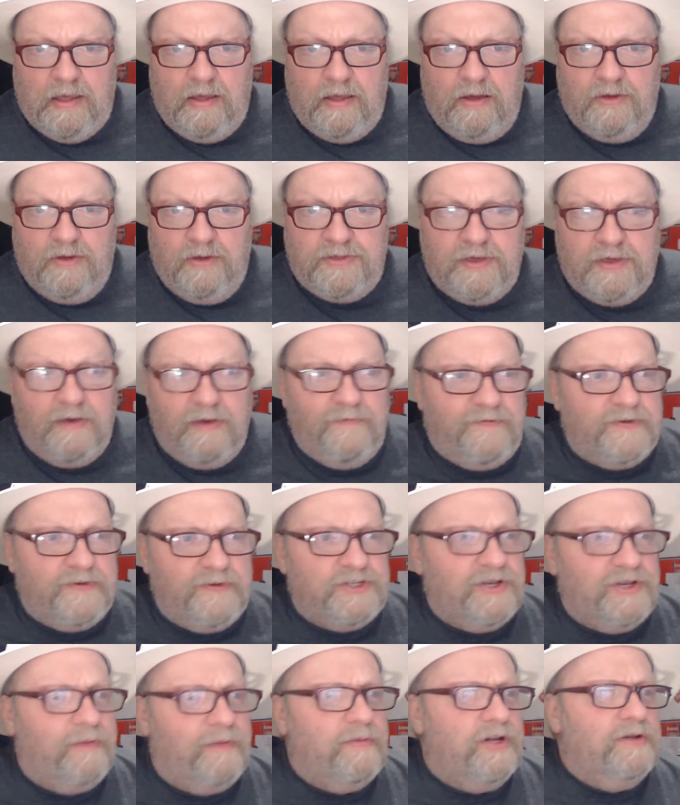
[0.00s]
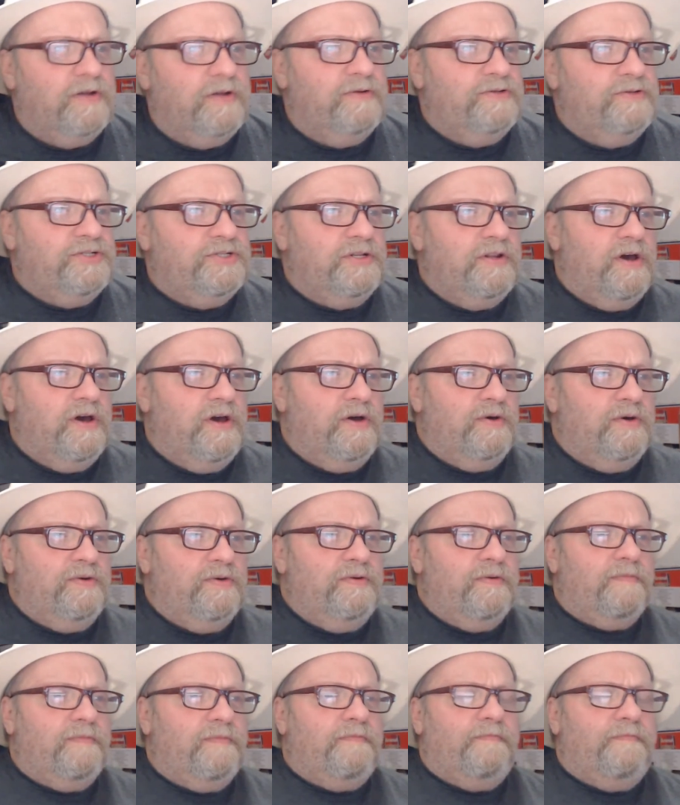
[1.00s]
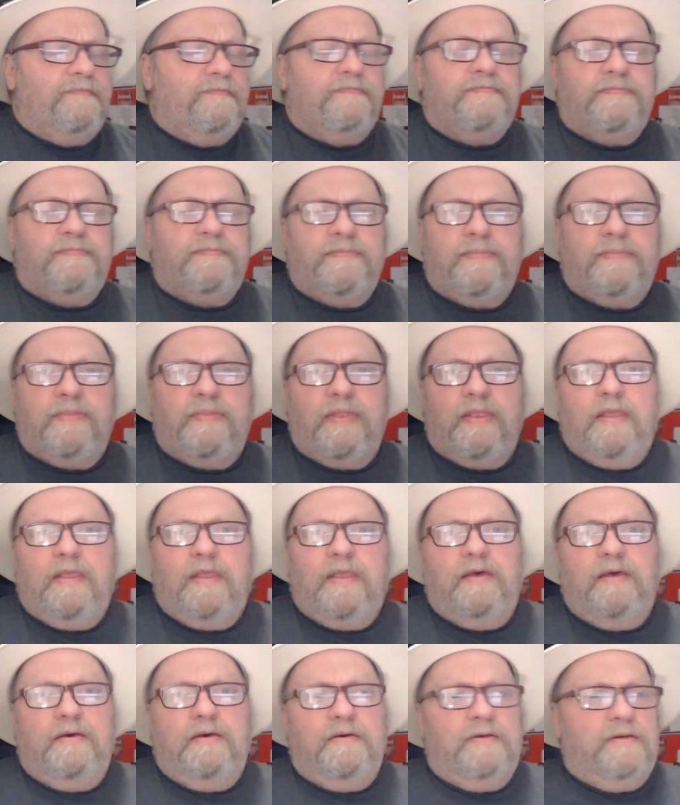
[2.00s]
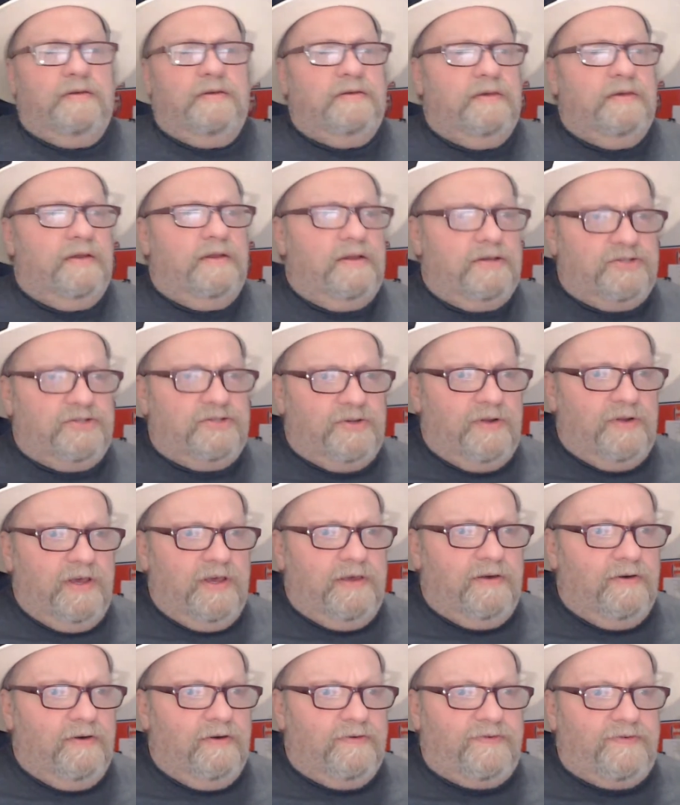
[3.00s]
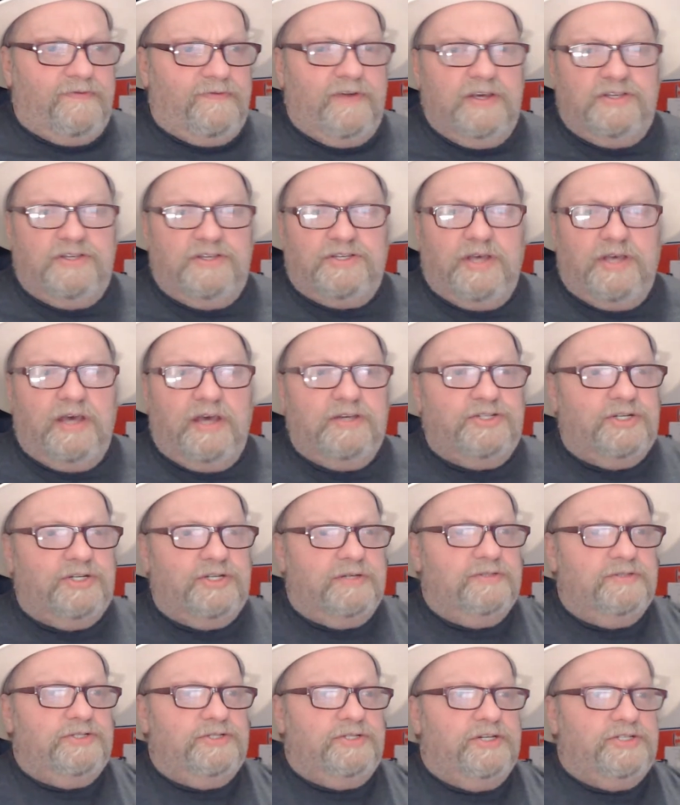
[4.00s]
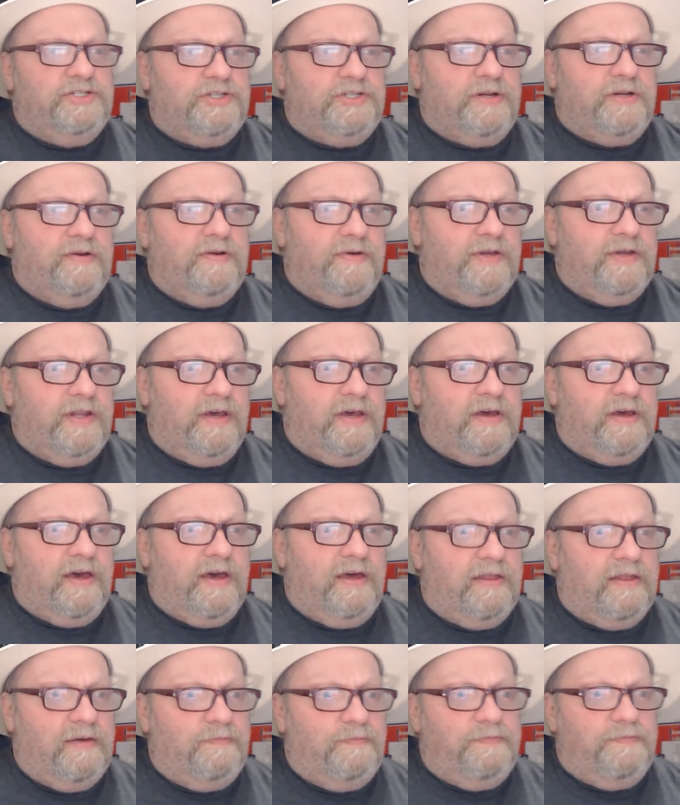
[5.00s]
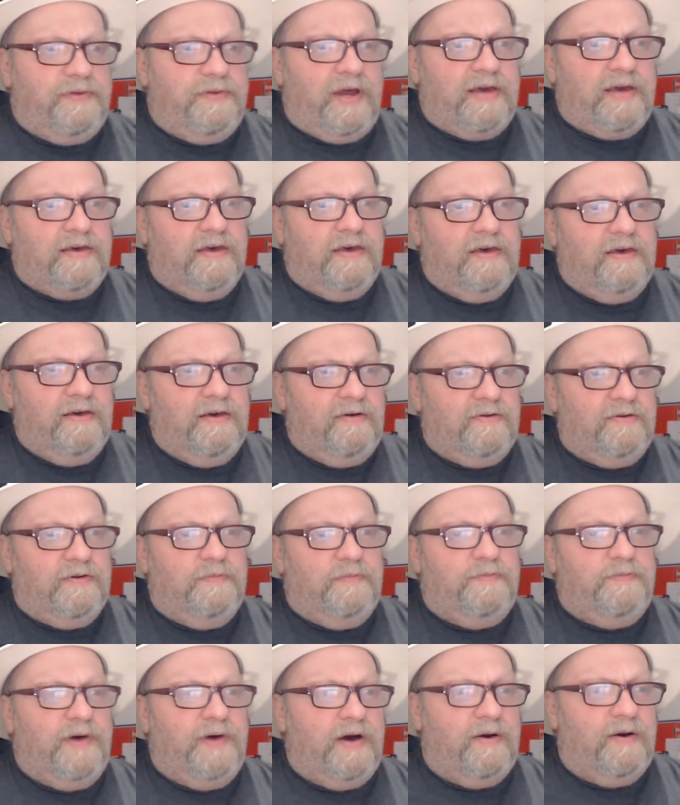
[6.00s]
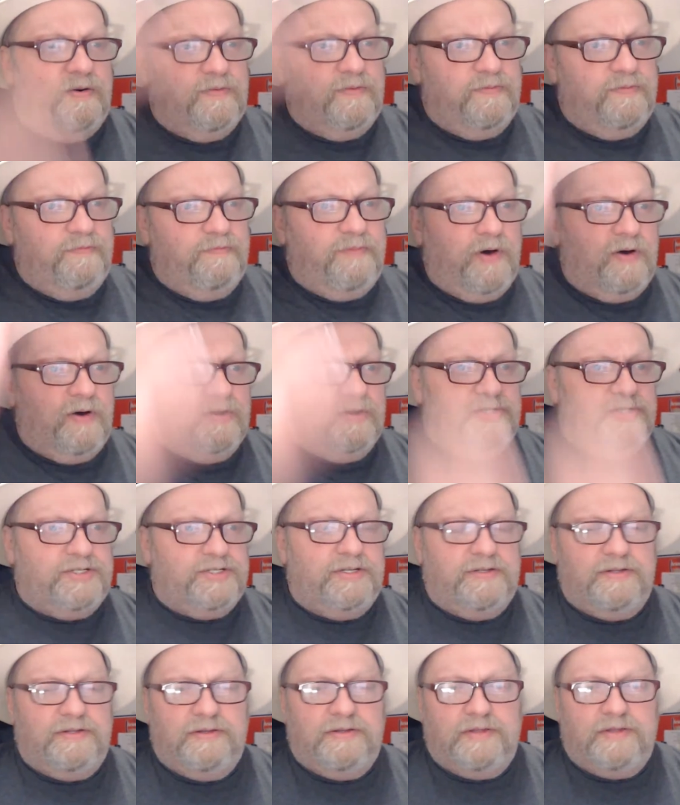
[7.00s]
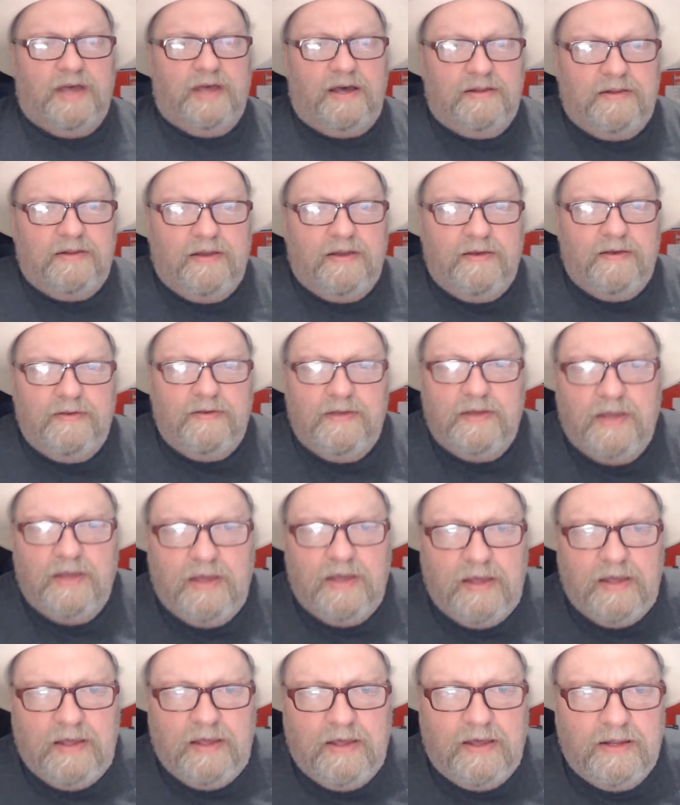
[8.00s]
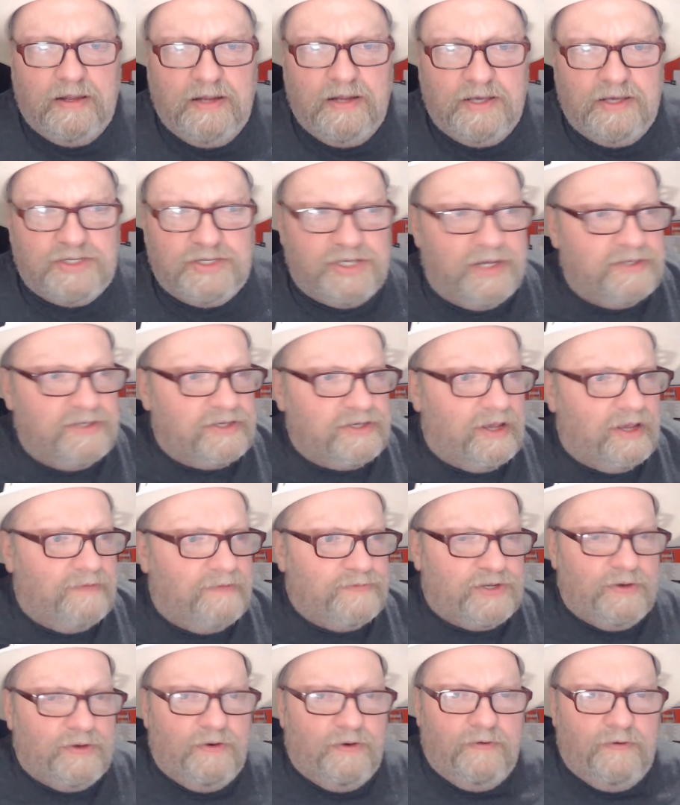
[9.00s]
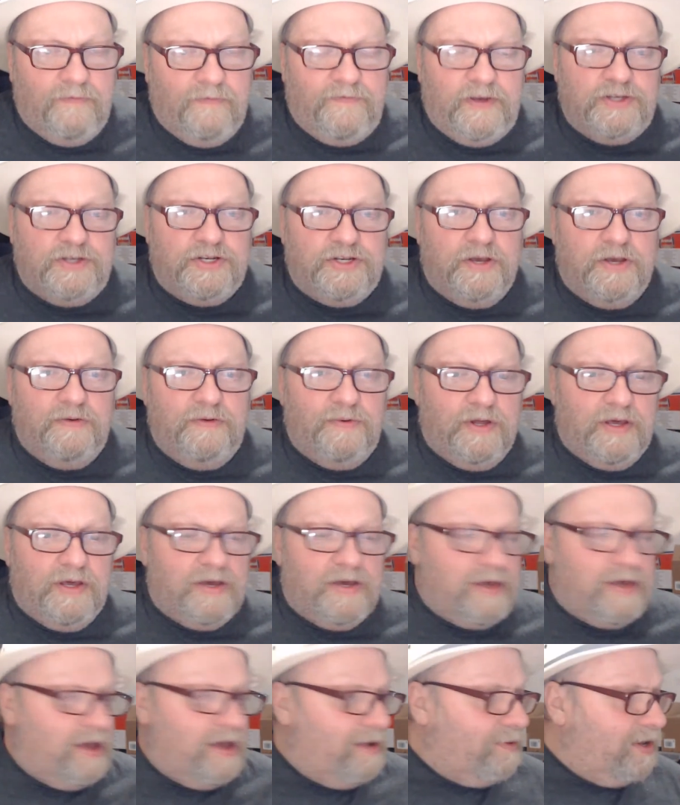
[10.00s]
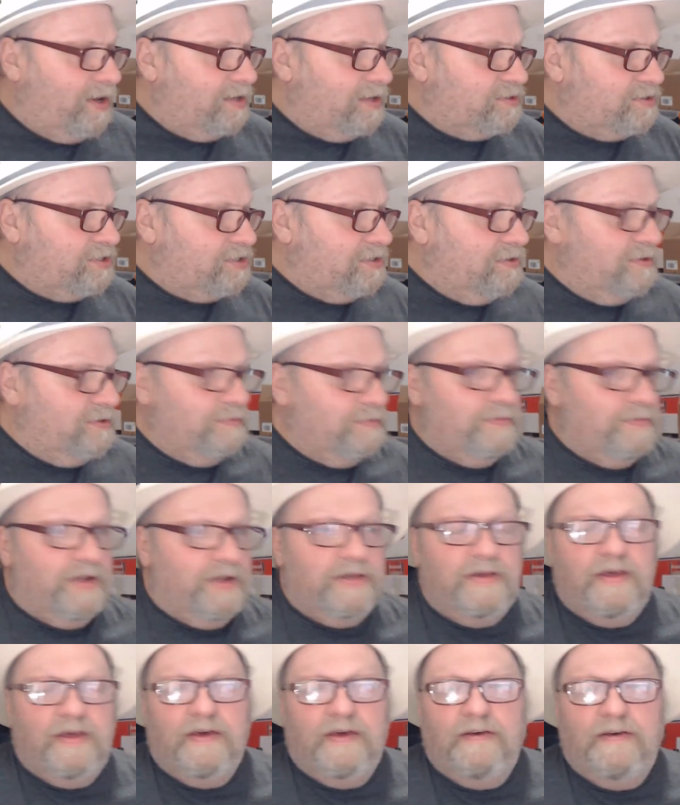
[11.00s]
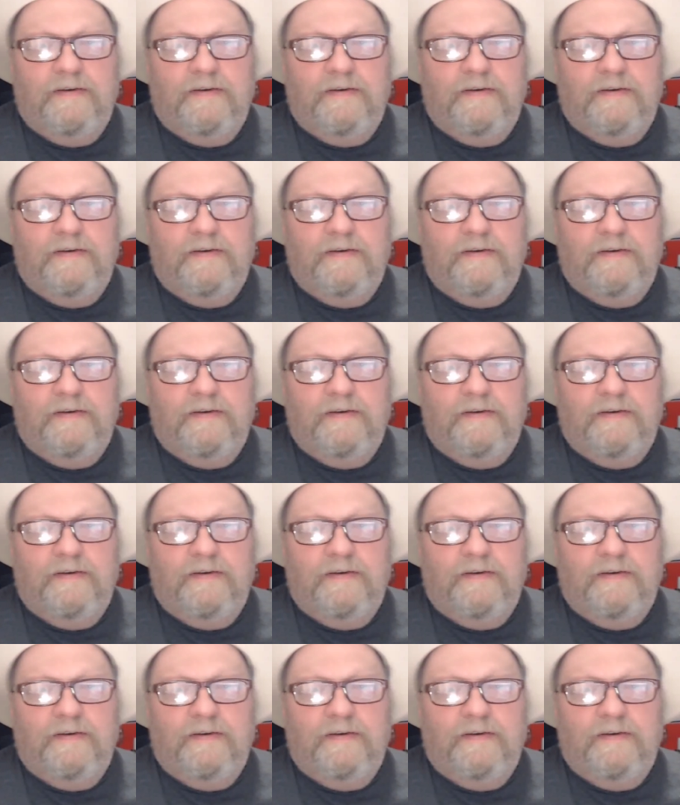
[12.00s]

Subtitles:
I think for someone who's new, you literally got 3 sections, just screw it together, bracket it on a pole, bosh, done. Unless there's some sort of issue with a coax. Normally,